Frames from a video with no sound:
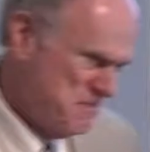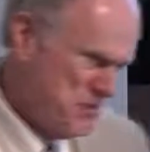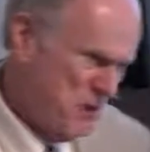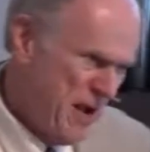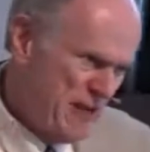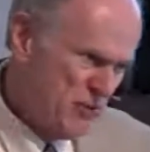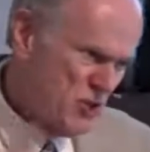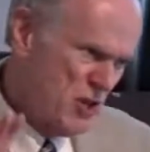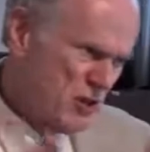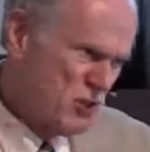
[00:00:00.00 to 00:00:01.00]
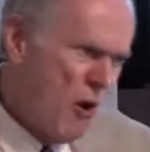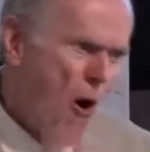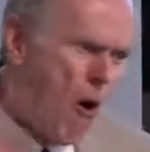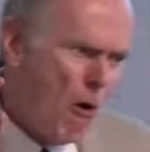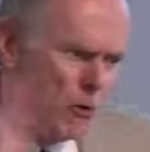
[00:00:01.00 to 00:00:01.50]
About 6
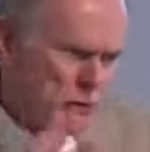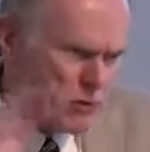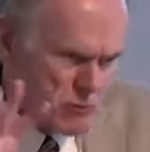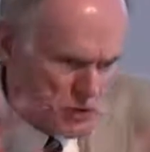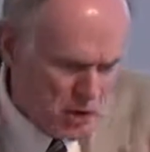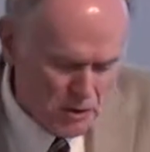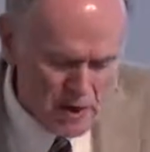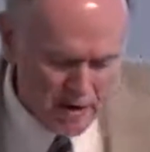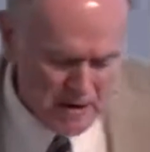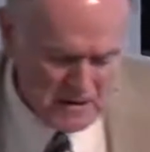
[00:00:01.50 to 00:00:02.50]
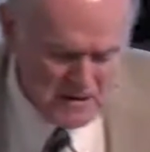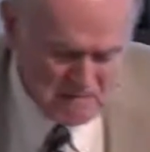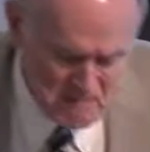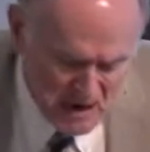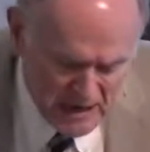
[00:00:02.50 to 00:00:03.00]
alls or so there.
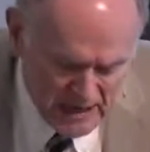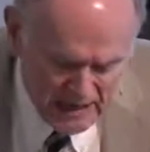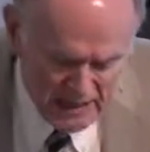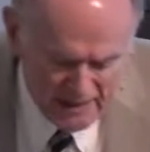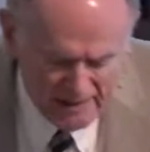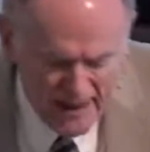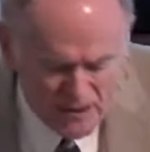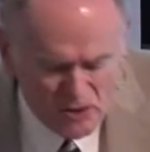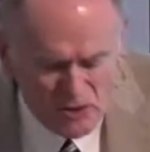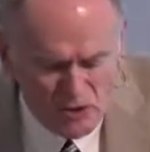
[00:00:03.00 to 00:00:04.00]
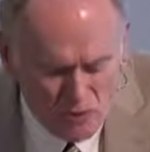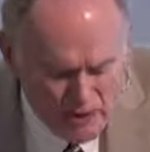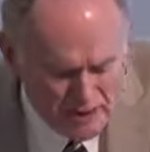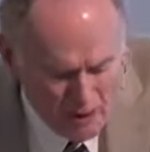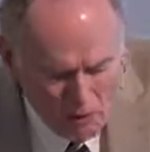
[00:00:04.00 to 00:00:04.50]
That's the
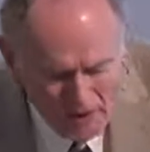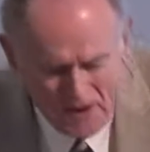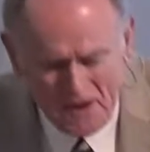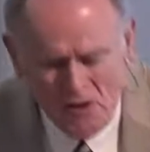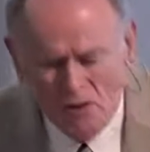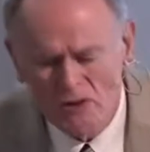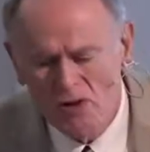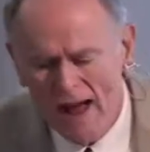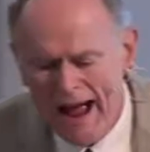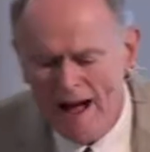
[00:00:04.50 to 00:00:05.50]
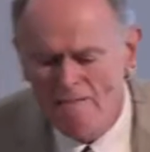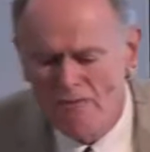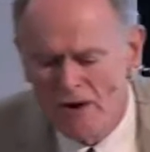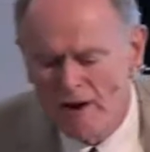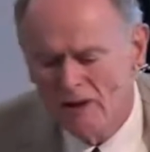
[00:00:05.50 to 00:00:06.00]
stress. Now, what you
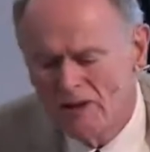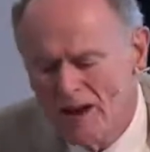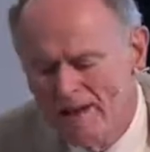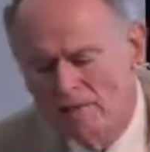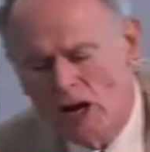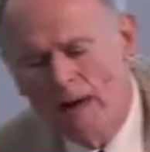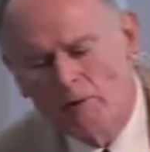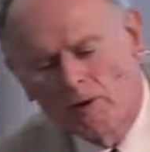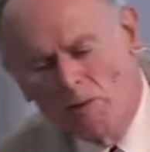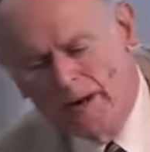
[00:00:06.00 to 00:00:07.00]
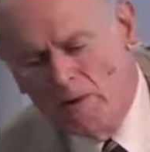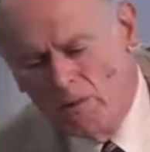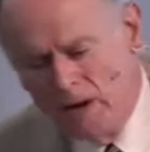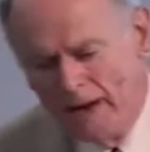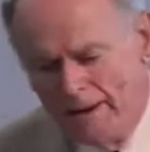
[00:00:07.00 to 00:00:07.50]
have there at the end of chapter
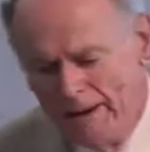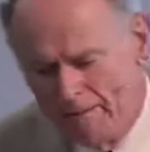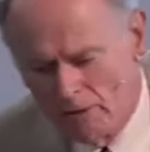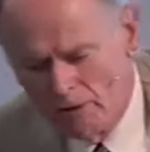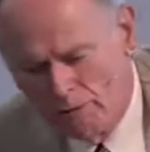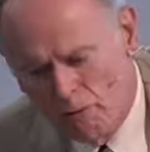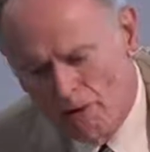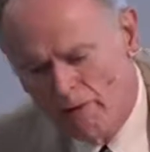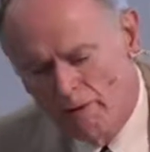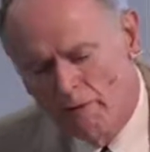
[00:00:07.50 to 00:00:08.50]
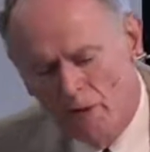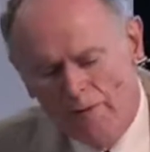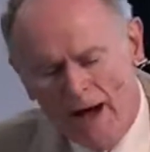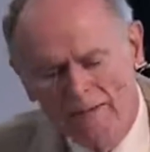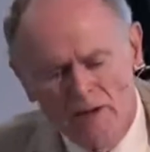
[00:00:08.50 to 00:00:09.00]
21, verses 43 to
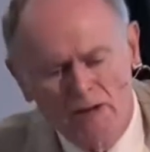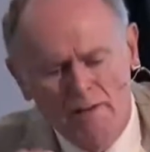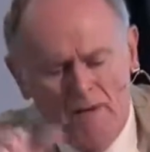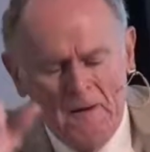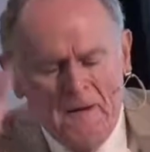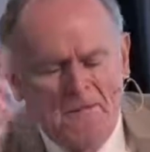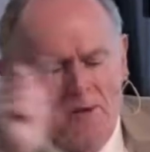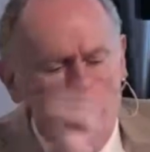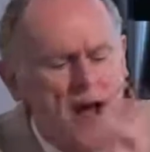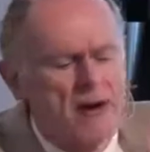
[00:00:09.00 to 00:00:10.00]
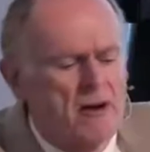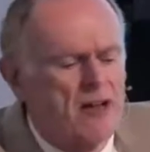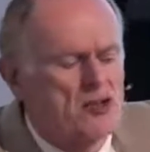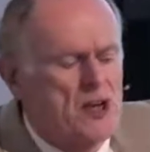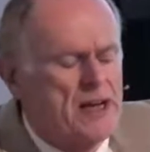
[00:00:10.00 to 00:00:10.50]
45, is as if the writer
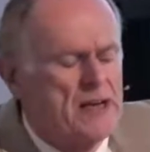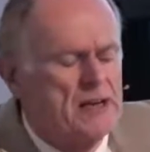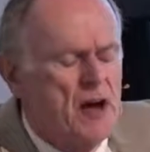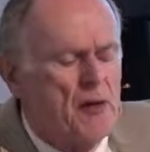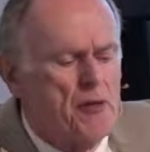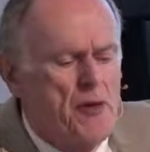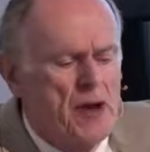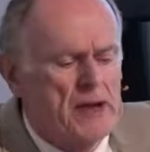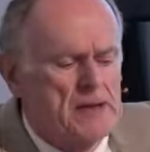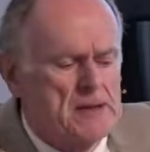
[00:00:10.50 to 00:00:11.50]
has taken a thick